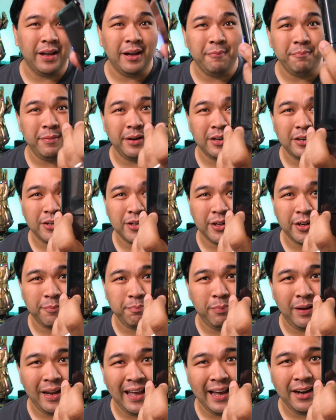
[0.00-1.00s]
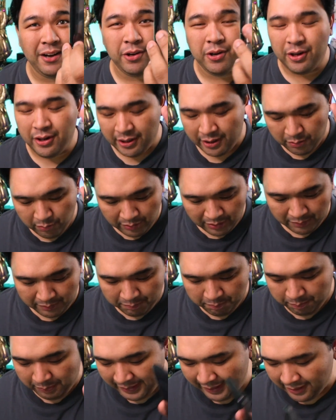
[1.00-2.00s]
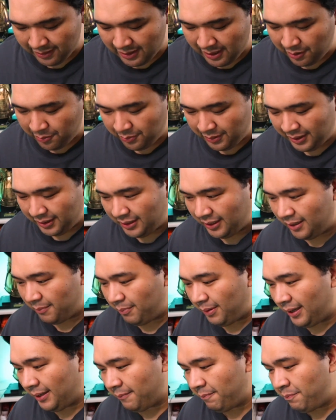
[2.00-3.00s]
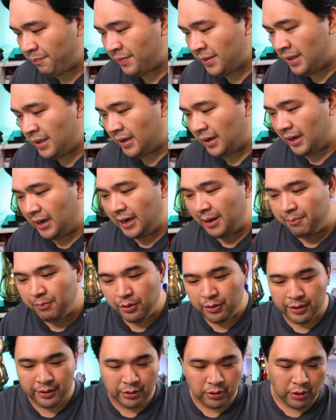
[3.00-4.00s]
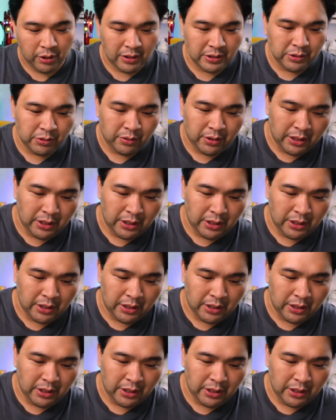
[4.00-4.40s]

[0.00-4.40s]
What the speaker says: Mirror black color. We'll play around with it in a bit. It also